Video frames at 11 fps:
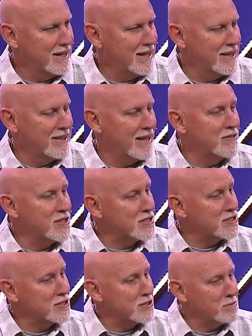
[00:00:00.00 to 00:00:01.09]
And this
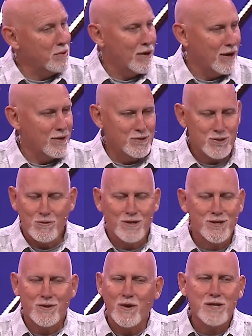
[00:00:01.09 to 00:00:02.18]
is his prayer. This is one of
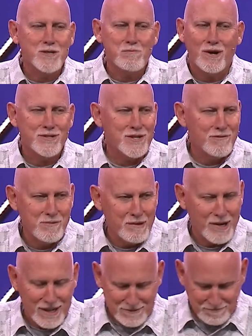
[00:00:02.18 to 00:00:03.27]
the greatest prayers ever
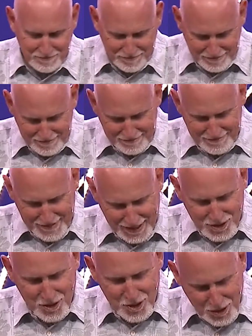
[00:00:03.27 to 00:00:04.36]
prayed.
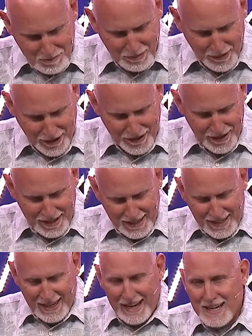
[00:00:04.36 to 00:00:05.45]
It's a good prayer.
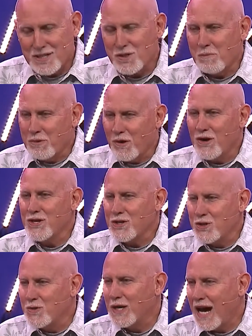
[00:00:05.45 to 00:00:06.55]
And it's a prayer that
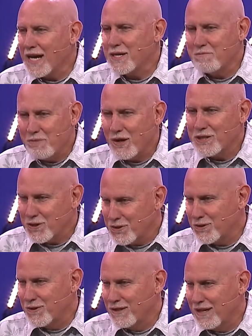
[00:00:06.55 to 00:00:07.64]
you and I can pray
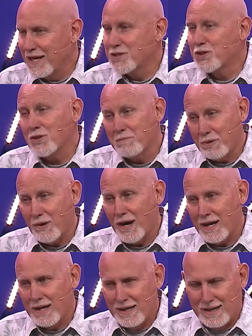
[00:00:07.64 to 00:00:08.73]
too, and should
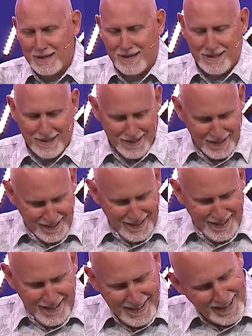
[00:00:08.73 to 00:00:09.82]
pray.
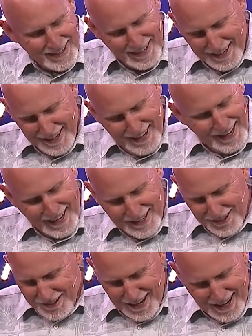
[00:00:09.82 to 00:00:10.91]
I don't
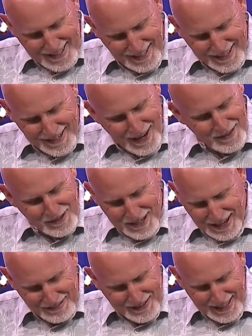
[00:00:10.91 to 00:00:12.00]
know, God said, Tom, you
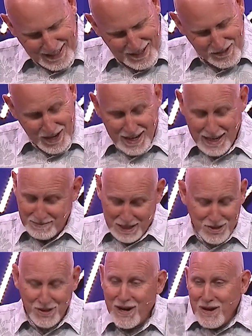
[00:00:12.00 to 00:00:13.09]
can have anything you want. I'm
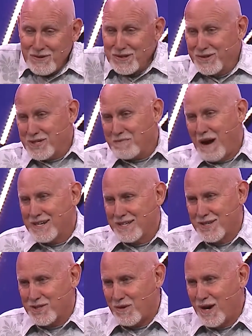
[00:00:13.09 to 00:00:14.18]
not sure I would have responded
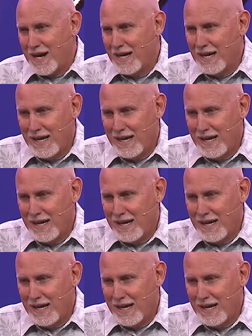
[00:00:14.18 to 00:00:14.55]
this way.